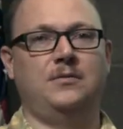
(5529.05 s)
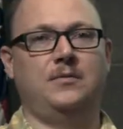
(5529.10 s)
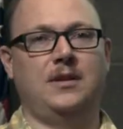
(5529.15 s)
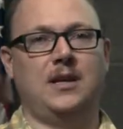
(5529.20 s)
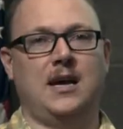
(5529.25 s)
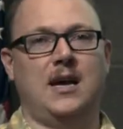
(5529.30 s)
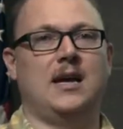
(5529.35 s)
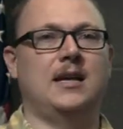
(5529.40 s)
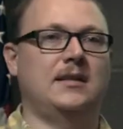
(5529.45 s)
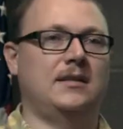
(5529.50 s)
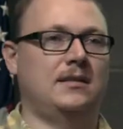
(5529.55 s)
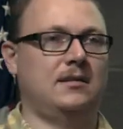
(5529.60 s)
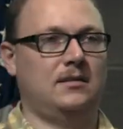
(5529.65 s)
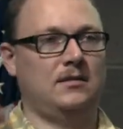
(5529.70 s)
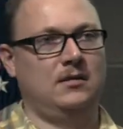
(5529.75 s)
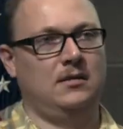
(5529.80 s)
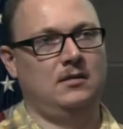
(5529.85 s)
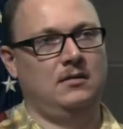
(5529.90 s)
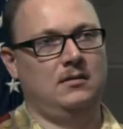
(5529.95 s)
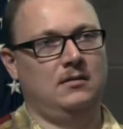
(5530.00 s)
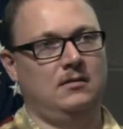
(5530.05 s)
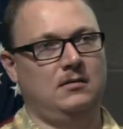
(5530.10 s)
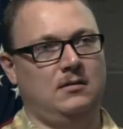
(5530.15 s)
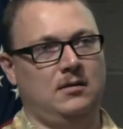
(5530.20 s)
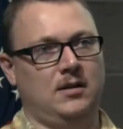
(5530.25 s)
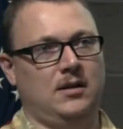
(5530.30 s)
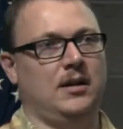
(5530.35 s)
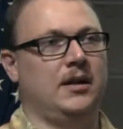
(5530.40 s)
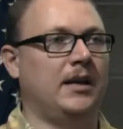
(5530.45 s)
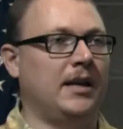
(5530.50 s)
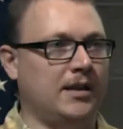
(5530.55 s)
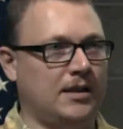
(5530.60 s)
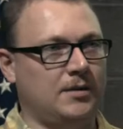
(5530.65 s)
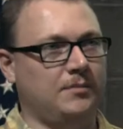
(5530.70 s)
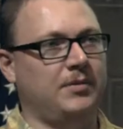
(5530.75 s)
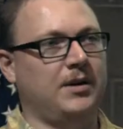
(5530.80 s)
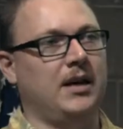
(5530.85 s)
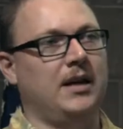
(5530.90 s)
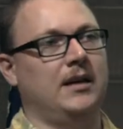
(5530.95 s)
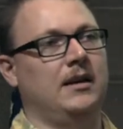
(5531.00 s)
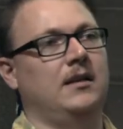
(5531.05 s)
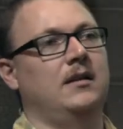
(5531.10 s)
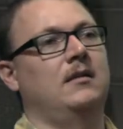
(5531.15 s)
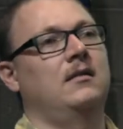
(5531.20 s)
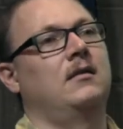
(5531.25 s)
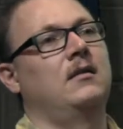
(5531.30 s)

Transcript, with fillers: yes, and then hit the button,